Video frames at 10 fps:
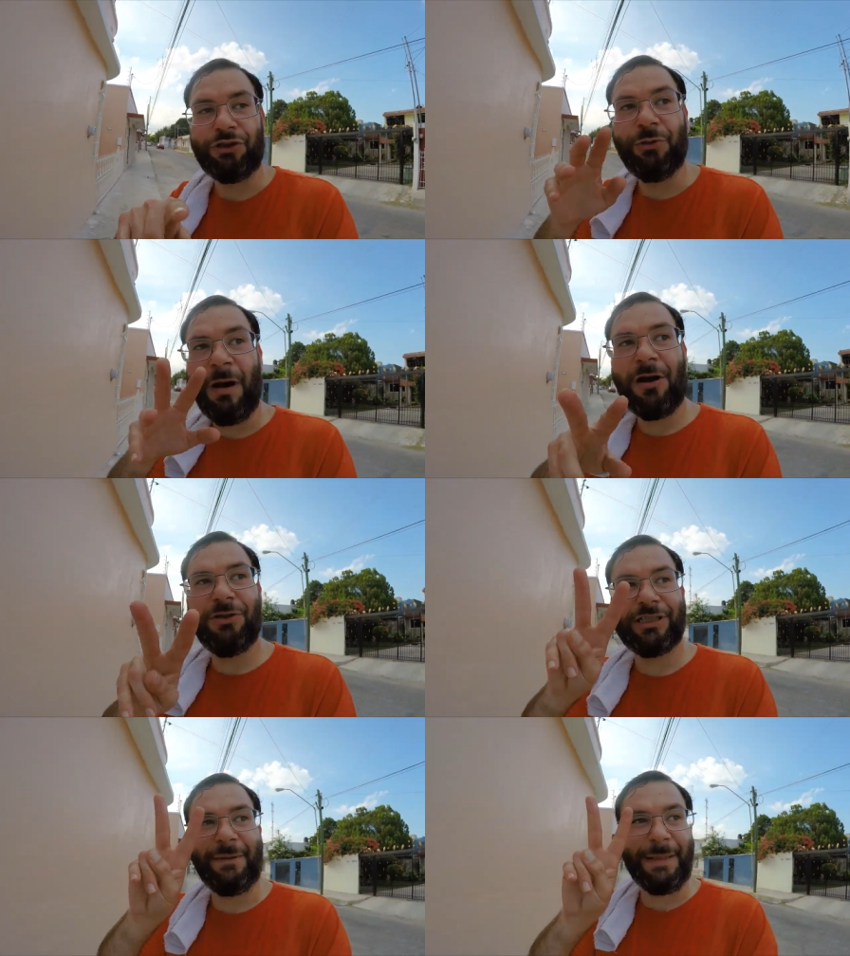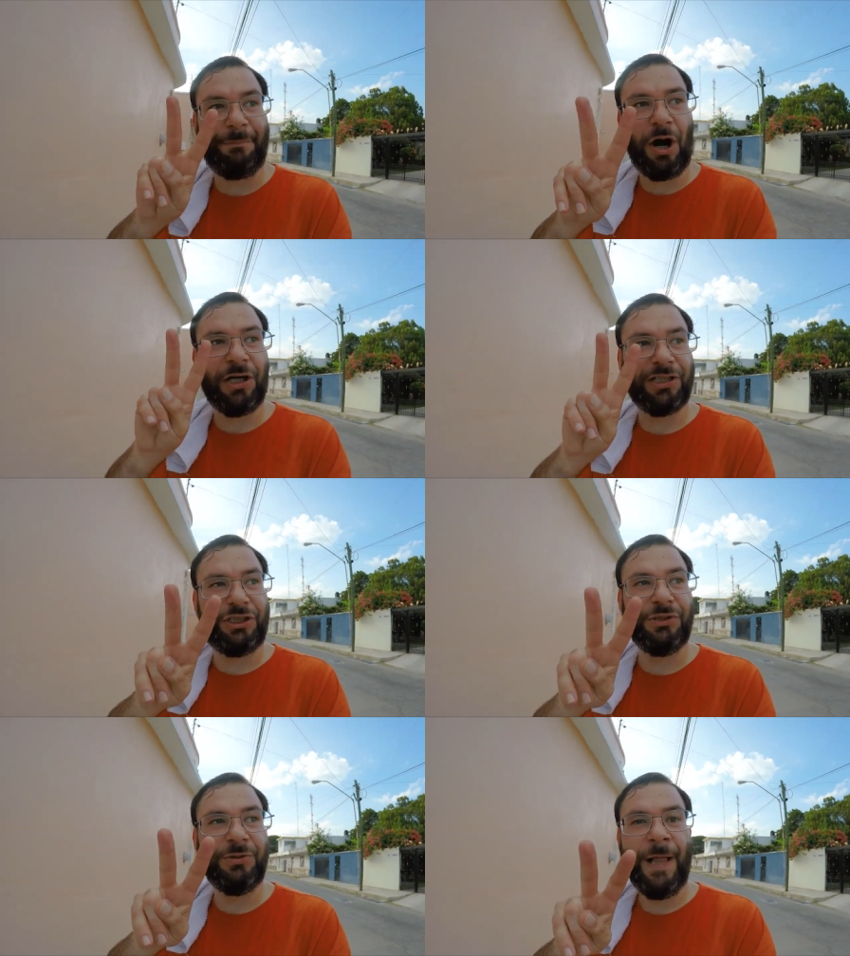Tomorrow is going to be part
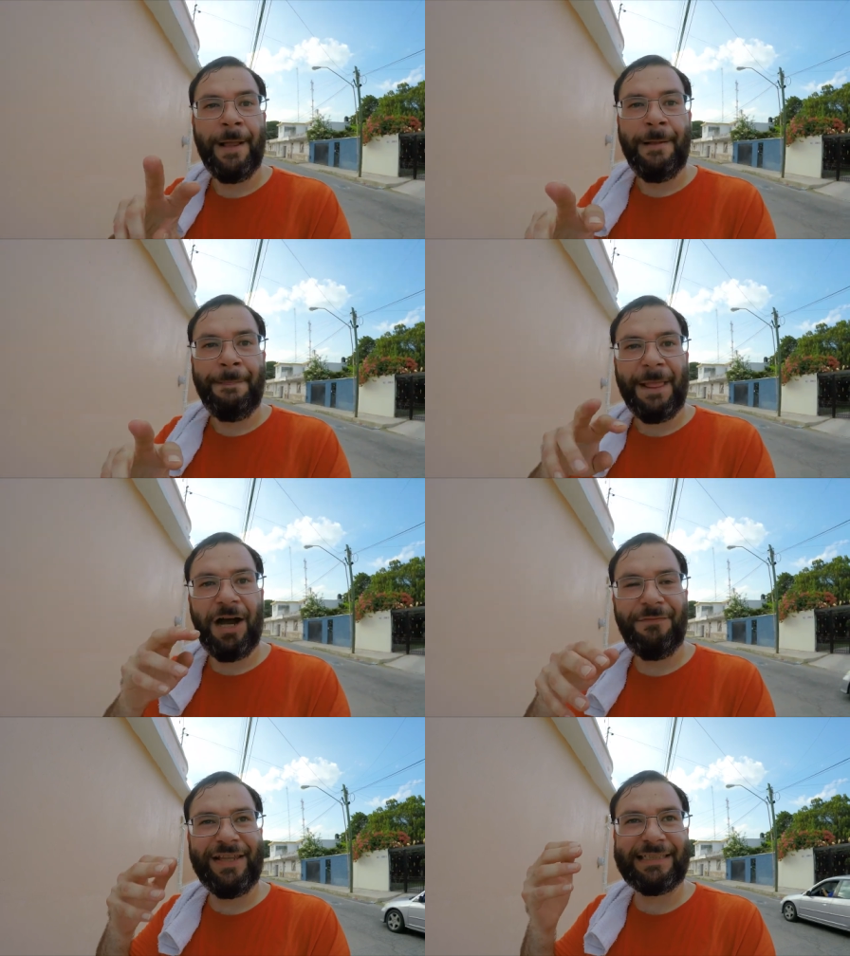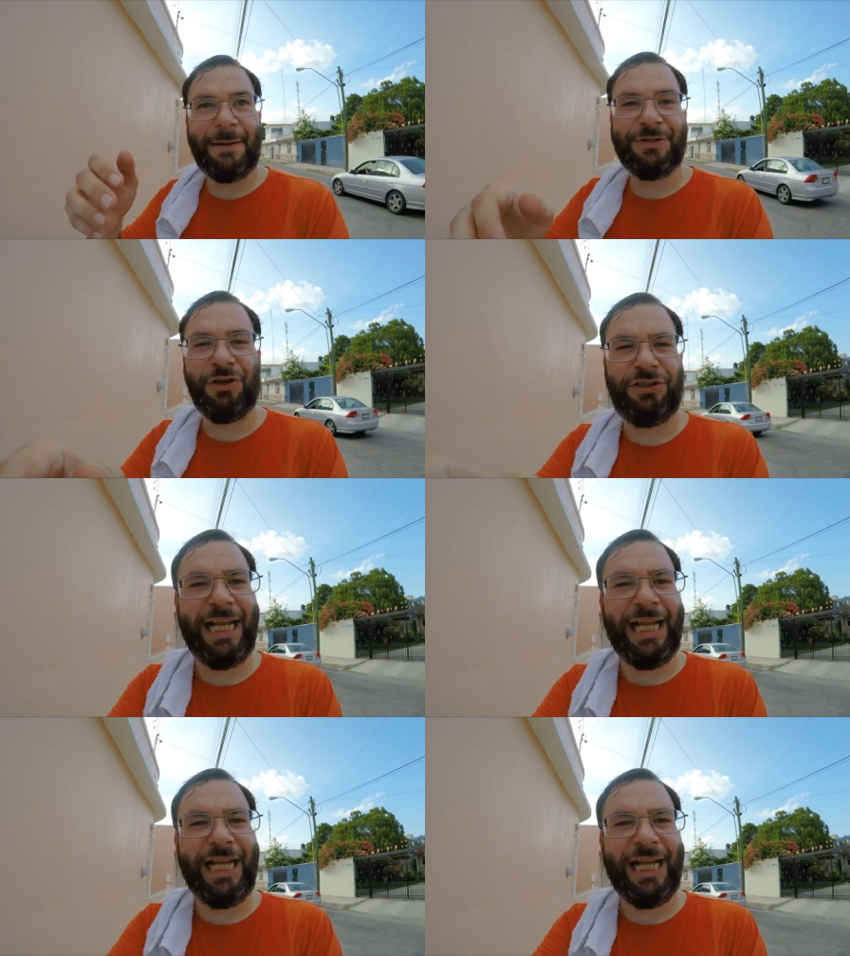two of this episode.